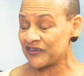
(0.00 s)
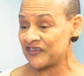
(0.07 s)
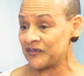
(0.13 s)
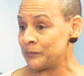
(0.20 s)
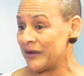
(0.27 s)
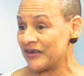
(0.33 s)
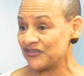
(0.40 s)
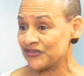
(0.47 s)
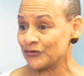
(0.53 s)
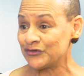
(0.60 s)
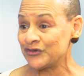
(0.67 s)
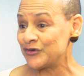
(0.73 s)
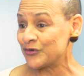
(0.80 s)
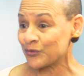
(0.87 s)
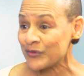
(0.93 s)
a special
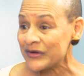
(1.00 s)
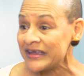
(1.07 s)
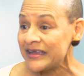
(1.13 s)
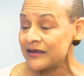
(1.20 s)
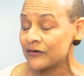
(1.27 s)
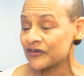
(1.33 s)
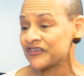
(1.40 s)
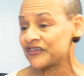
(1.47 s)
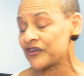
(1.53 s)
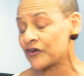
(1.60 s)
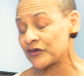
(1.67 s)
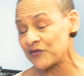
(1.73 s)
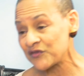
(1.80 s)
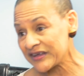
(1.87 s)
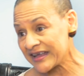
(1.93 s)
degree or
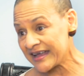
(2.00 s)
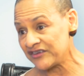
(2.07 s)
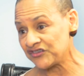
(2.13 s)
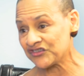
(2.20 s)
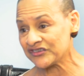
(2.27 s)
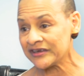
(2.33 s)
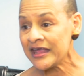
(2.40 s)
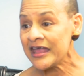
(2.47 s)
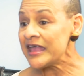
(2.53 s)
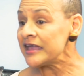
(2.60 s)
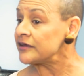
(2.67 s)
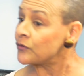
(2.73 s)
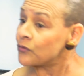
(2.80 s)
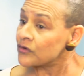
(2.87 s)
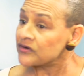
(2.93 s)
certification
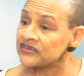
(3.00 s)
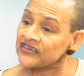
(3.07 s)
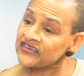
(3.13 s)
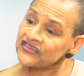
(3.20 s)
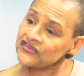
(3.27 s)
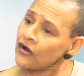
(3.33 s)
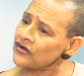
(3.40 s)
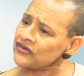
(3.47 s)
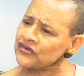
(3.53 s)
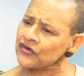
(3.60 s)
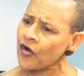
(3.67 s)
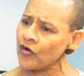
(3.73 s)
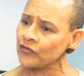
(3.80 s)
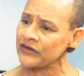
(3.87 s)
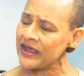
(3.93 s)
in order to start
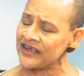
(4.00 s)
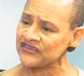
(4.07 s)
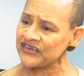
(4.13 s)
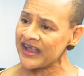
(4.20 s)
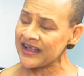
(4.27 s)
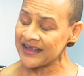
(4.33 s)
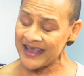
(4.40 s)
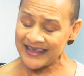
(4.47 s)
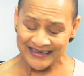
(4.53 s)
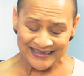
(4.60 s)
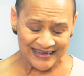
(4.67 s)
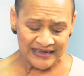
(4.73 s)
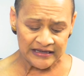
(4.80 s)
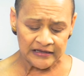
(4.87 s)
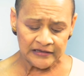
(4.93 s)
your own
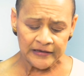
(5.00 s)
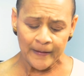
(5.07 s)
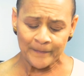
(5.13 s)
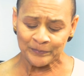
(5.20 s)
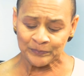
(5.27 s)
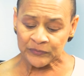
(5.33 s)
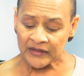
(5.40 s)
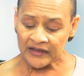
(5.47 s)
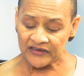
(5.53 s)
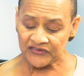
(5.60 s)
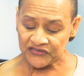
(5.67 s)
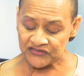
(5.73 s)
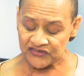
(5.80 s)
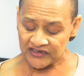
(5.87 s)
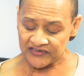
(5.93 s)
Educated Eating Club.
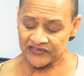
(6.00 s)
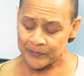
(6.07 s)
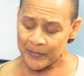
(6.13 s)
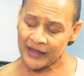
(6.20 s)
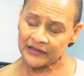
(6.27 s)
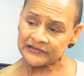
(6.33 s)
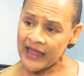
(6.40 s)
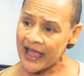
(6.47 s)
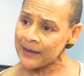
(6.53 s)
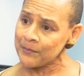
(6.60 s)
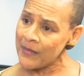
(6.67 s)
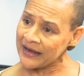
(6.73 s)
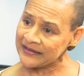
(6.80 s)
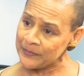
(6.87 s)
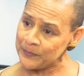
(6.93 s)
It's just about
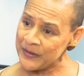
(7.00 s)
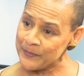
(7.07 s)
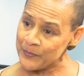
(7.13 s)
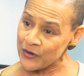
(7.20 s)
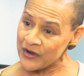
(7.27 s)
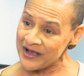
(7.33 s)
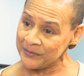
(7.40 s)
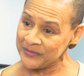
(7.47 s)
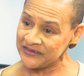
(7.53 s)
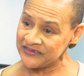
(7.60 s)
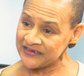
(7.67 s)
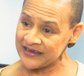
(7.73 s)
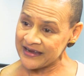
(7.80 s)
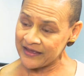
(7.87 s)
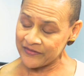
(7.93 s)
like-minded people coming
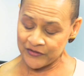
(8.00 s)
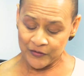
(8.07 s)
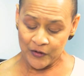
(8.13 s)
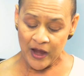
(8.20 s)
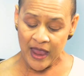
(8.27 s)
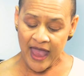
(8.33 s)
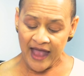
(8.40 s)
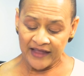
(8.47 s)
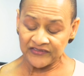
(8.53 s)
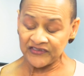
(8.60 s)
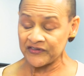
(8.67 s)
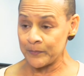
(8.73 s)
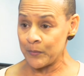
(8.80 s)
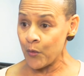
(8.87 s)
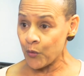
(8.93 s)
together and
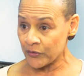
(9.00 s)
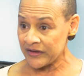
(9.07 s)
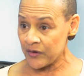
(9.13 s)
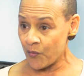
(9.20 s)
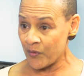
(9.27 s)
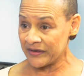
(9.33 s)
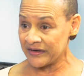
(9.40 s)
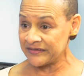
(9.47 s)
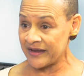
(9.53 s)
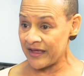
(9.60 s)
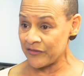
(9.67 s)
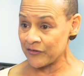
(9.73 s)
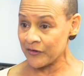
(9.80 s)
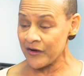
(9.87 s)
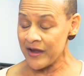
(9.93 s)
supporting one
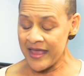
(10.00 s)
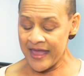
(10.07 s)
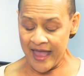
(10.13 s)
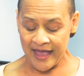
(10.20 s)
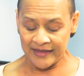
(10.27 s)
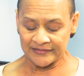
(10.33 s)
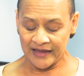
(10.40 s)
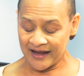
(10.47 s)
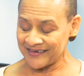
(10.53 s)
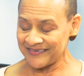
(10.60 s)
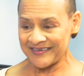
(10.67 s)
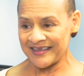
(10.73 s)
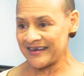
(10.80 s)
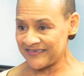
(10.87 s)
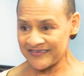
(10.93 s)
another. And like I
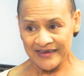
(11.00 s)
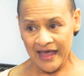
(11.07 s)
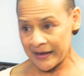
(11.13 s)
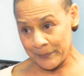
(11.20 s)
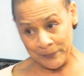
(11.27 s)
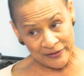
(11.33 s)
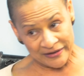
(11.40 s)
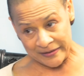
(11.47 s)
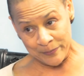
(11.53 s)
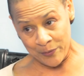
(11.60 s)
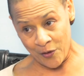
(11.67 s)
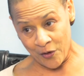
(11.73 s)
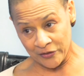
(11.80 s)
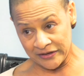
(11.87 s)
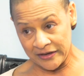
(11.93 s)
said, it's not a pity
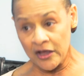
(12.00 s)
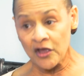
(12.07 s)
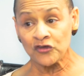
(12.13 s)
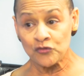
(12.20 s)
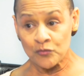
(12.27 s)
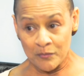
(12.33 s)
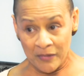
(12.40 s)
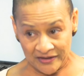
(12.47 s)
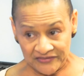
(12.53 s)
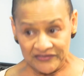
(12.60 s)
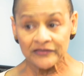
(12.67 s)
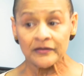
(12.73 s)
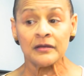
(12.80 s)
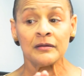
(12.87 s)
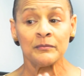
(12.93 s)
party. You
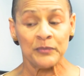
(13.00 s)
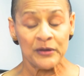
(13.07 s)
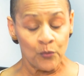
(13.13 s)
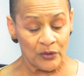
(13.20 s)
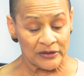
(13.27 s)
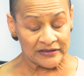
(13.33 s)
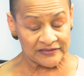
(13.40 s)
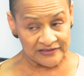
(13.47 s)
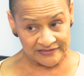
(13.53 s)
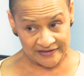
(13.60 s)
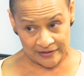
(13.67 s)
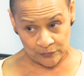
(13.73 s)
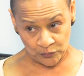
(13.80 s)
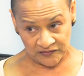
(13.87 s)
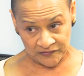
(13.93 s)
must be willing to
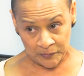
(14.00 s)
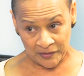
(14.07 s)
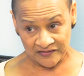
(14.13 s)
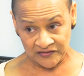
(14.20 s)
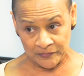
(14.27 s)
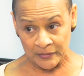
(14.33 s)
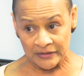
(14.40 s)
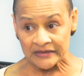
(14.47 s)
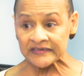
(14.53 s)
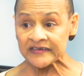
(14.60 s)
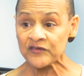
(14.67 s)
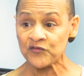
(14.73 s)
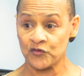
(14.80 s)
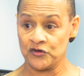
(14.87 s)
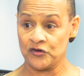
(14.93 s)
take
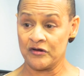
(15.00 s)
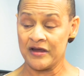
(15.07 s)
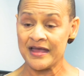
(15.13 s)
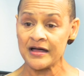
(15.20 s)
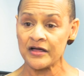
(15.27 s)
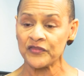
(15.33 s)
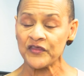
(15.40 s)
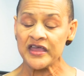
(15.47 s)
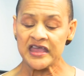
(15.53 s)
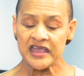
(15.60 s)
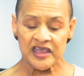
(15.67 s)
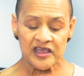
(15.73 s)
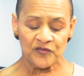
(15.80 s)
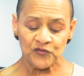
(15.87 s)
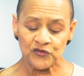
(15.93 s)
responsibility for your health
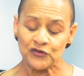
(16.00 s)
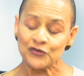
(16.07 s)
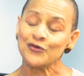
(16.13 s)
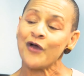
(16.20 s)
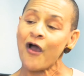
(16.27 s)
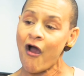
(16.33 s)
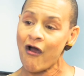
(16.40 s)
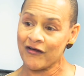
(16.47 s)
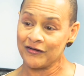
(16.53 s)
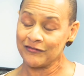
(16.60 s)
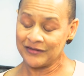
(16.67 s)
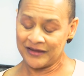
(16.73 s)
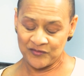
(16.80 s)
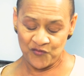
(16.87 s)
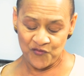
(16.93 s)
if you
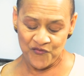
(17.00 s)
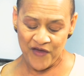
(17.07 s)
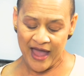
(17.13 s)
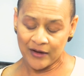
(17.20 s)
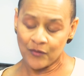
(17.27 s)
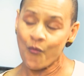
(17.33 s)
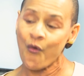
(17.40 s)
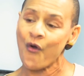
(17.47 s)
are, in fact,